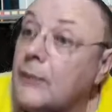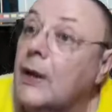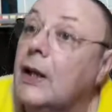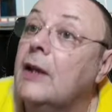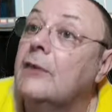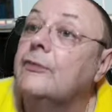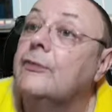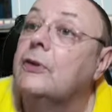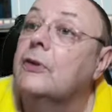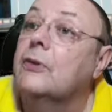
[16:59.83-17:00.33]

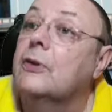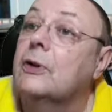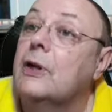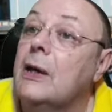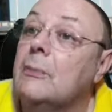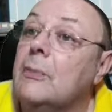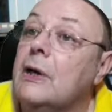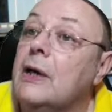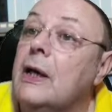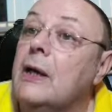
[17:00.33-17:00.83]
If you can
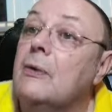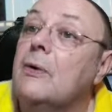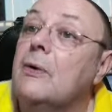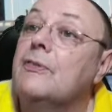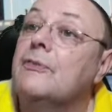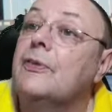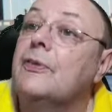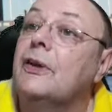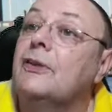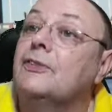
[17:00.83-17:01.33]
let me know
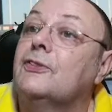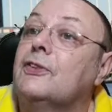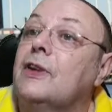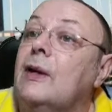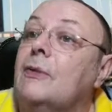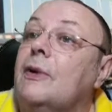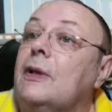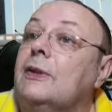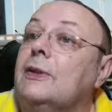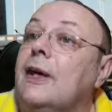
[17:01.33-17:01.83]
if
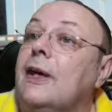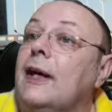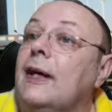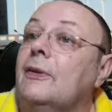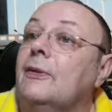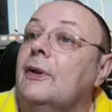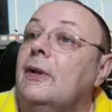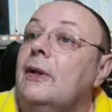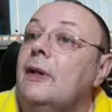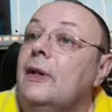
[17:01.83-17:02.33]
slow it
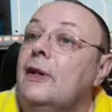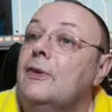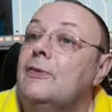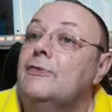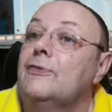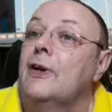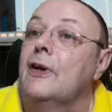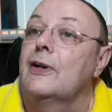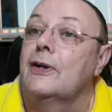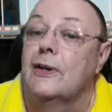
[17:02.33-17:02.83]
down.
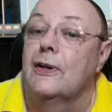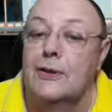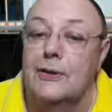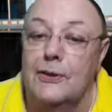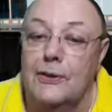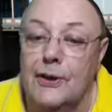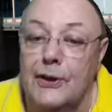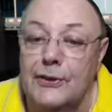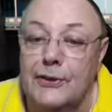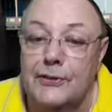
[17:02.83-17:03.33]
Fuck, I
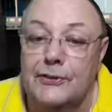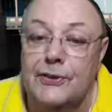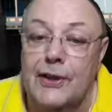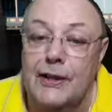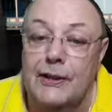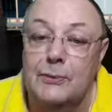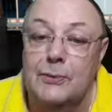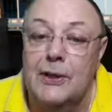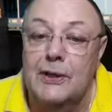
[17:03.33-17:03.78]
can't understand it.